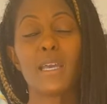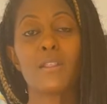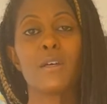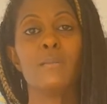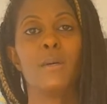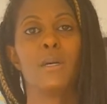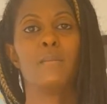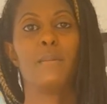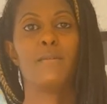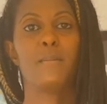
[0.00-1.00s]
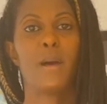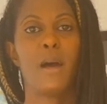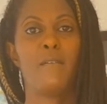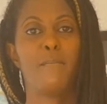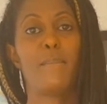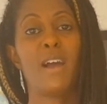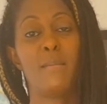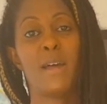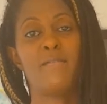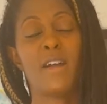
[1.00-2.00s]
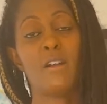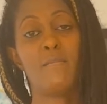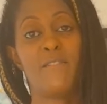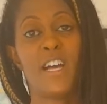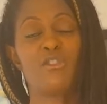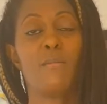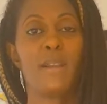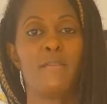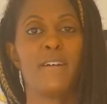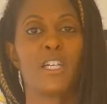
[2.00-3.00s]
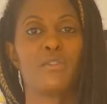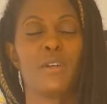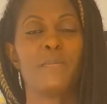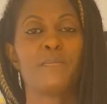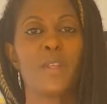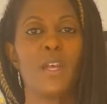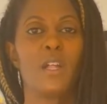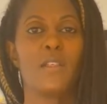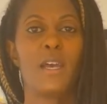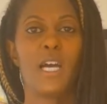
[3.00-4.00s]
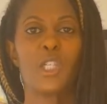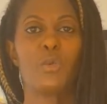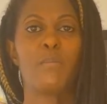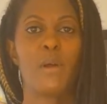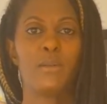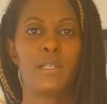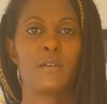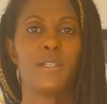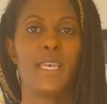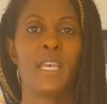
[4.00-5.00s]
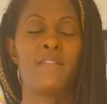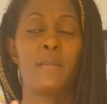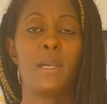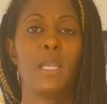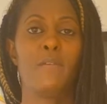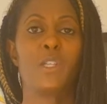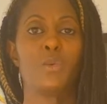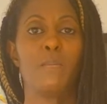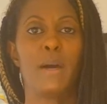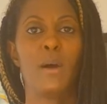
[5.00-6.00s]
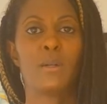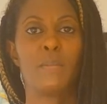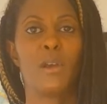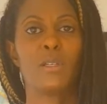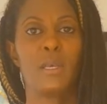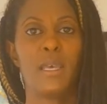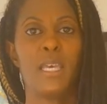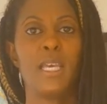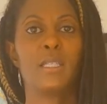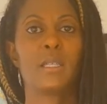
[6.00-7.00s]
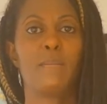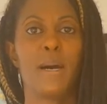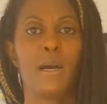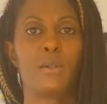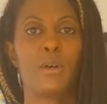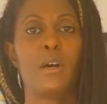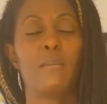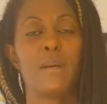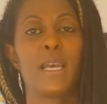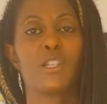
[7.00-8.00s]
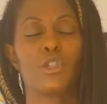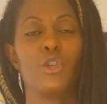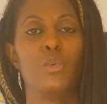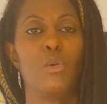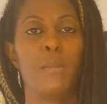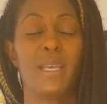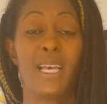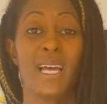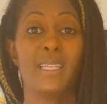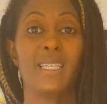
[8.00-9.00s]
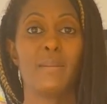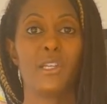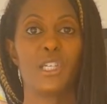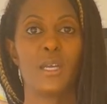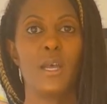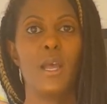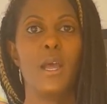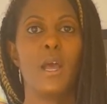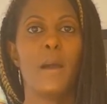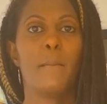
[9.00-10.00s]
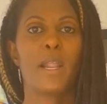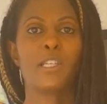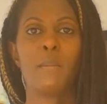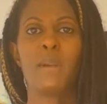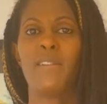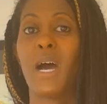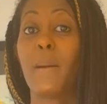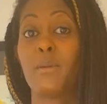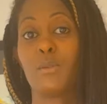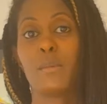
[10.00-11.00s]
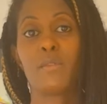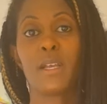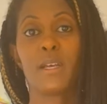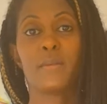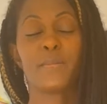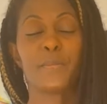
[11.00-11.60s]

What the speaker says: them by a factory manufacturer, the actual process of taking it from a leaf into a powder, because it heats the powder up and gets too warm, it can damage it. But I don't believe that happens with moringa.